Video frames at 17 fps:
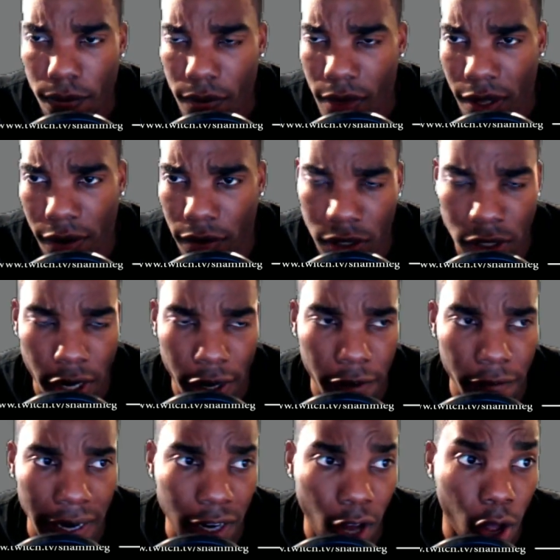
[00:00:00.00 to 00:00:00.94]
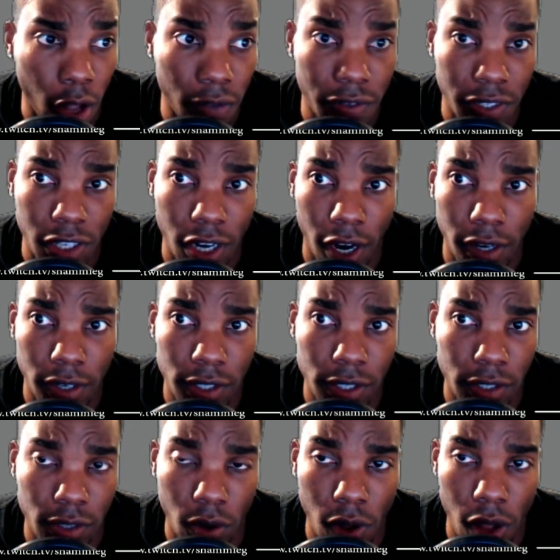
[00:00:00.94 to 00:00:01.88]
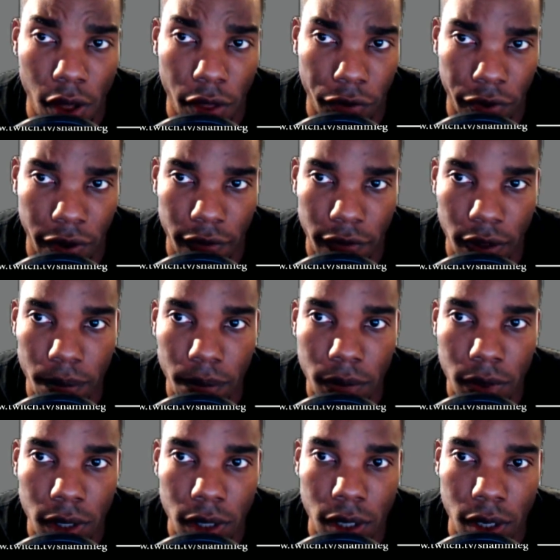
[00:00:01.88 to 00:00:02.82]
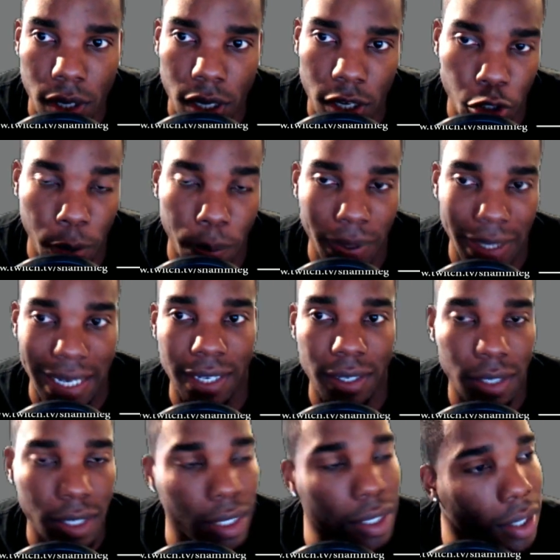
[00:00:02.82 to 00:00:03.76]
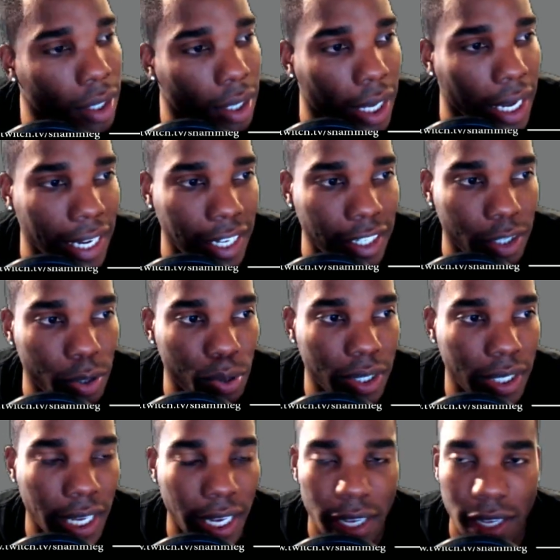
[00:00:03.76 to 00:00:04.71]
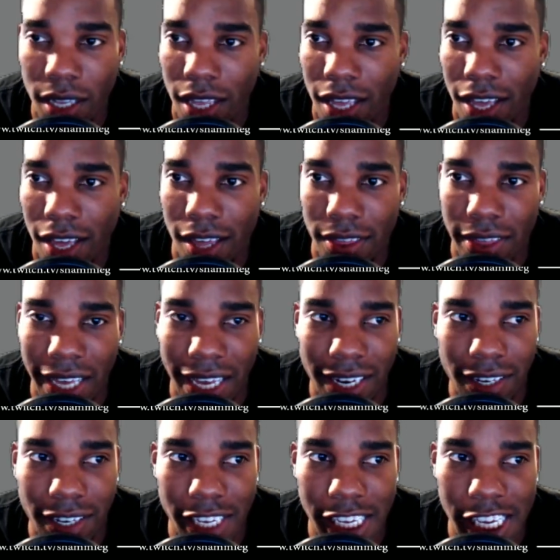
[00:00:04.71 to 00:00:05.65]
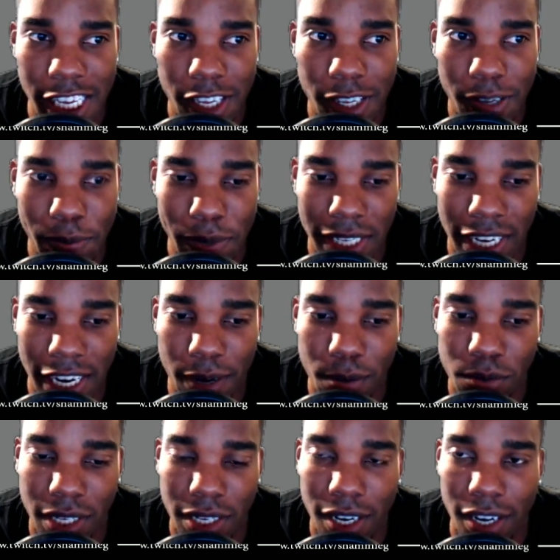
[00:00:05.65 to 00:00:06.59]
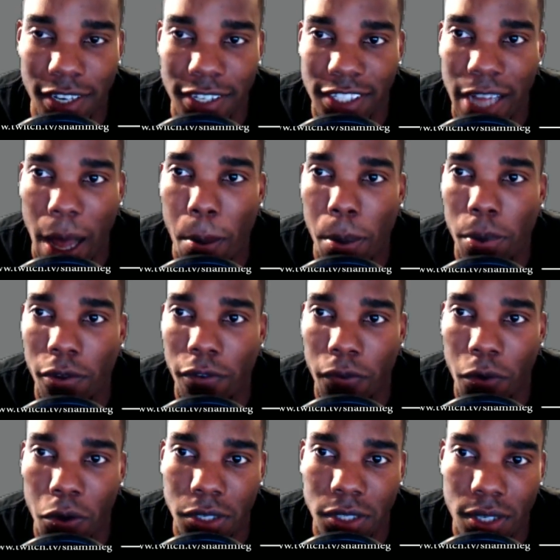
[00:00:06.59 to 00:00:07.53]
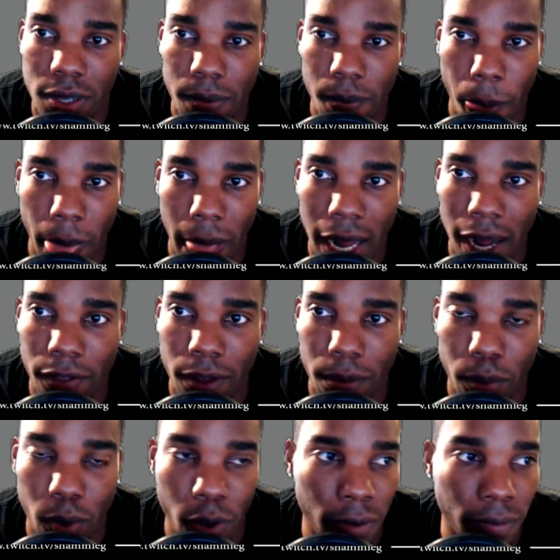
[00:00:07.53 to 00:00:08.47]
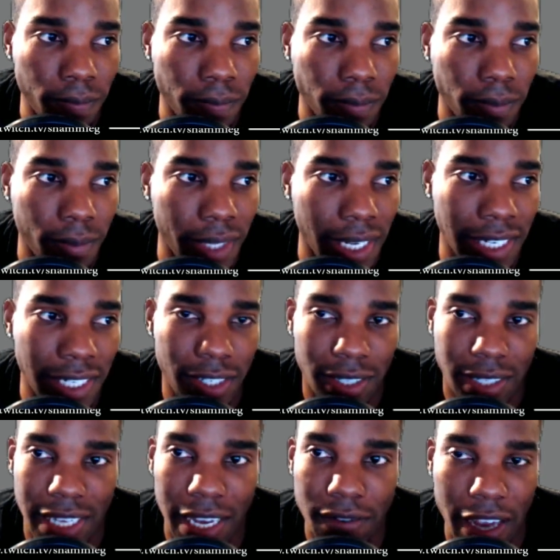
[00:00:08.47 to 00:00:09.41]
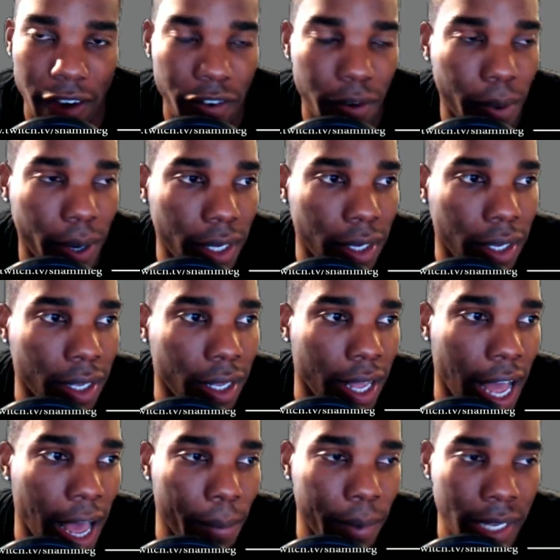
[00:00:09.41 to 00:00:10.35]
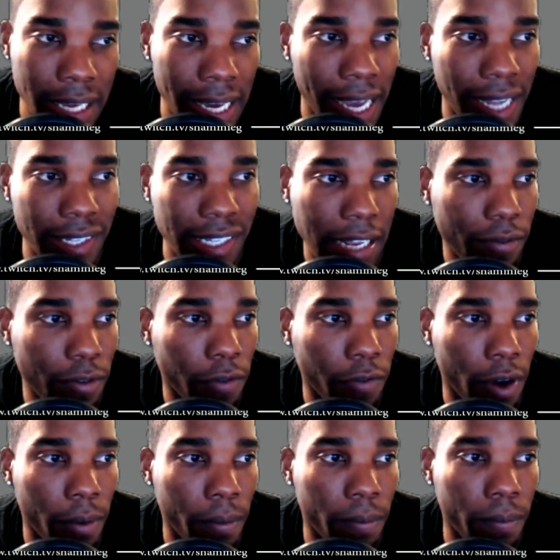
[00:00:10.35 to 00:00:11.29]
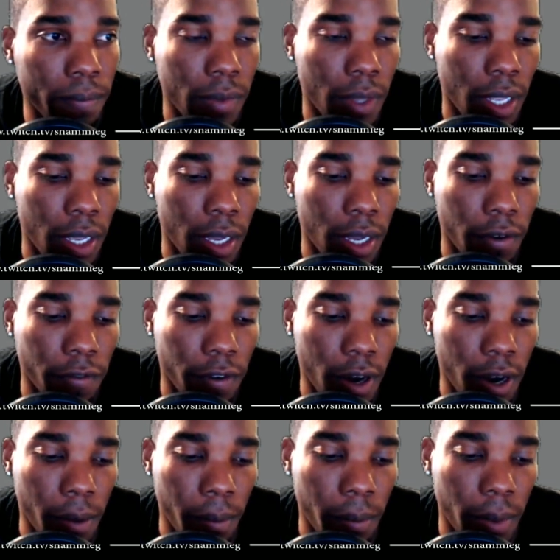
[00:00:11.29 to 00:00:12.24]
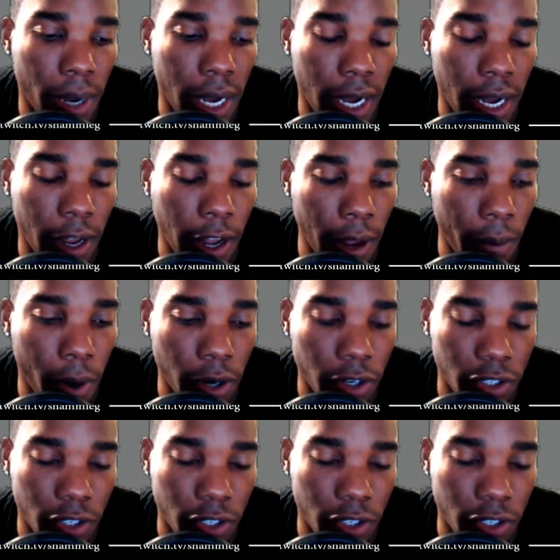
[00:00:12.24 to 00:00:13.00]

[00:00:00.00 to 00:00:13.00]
find all of his cards, so all 3 of them, a triplicate, I guess you'd say, then he becomes an unstoppable force on the board. He just saves everybody. I mean, he can't save you from a march to the